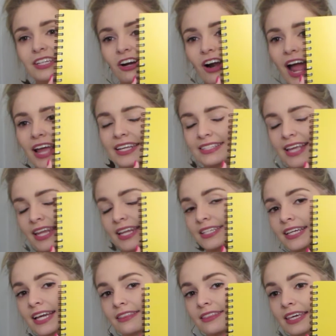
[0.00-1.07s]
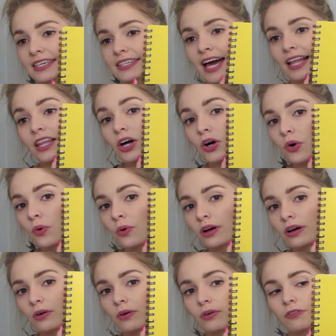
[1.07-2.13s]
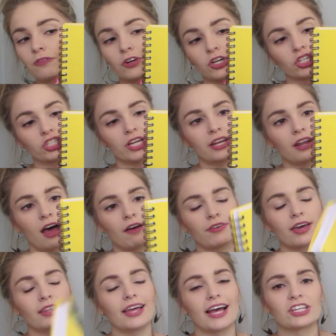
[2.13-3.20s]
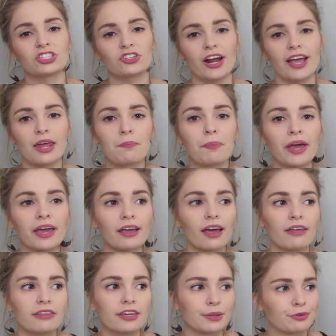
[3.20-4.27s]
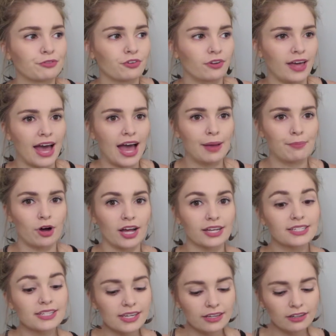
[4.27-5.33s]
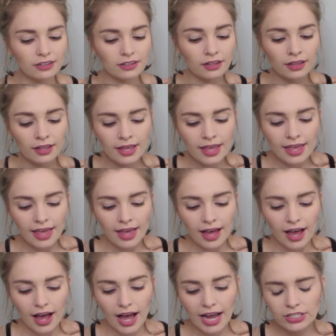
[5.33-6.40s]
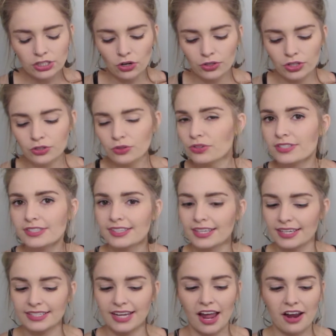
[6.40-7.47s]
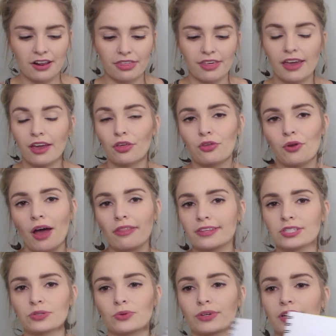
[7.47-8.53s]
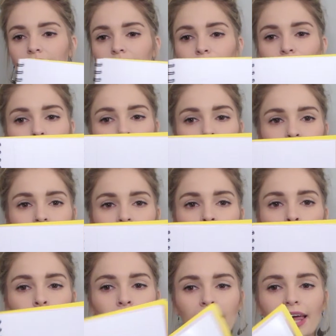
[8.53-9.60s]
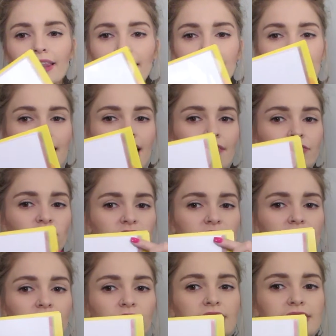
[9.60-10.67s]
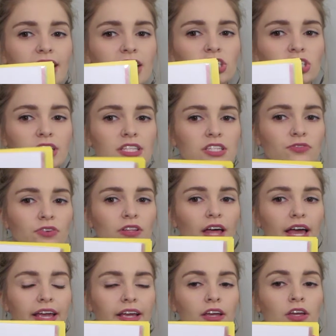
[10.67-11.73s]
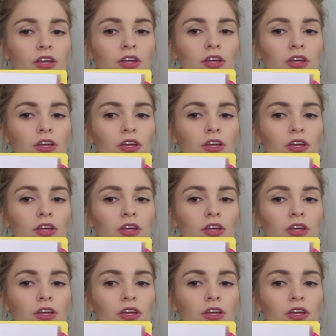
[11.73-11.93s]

year I decided to get the yellow version of it. Last year I had pink, and the year before that I bought teal. I don't use the entire thing throughout the school year probably, but I like to have just the different sections for like